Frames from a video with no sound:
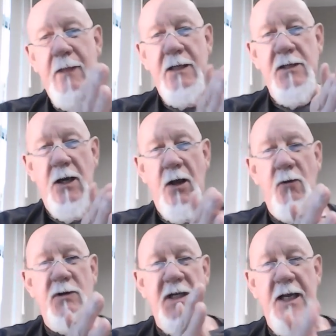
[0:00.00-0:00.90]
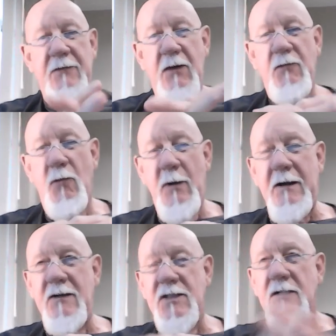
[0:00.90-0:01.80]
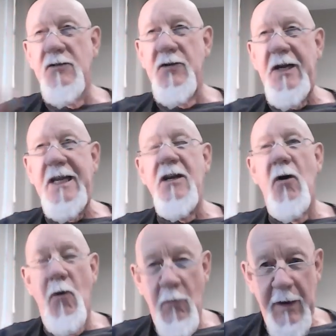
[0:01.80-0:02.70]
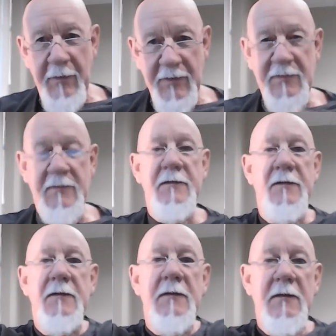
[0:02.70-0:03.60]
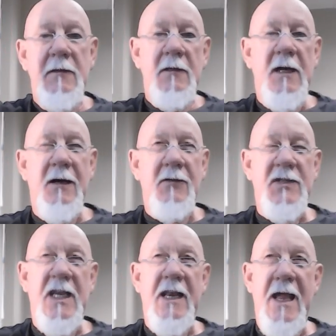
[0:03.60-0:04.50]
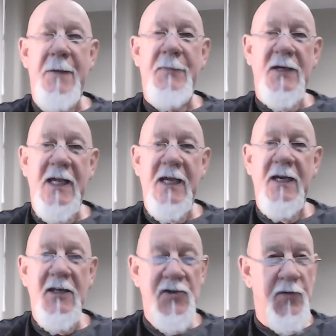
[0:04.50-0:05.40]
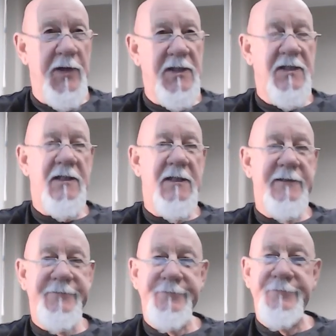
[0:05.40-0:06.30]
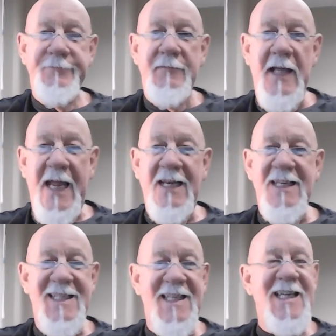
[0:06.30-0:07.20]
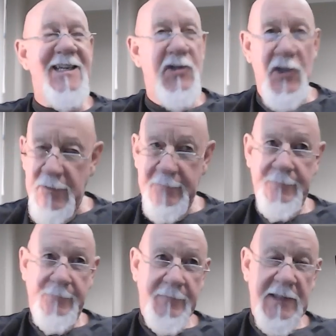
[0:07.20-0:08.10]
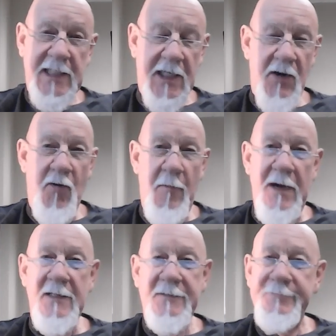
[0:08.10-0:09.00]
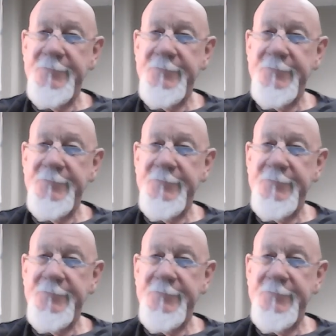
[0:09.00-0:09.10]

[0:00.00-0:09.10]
It's the lowest level of awareness because there ain't no awareness. How does that happen? Head injuries, anesthesia, coma.